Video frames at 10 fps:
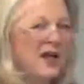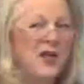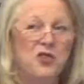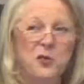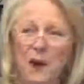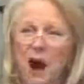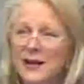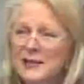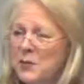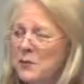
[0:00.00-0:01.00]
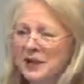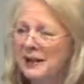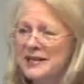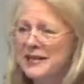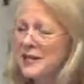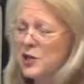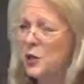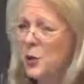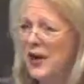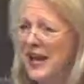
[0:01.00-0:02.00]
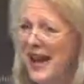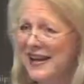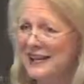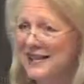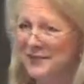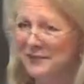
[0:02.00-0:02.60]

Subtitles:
the possibility to create,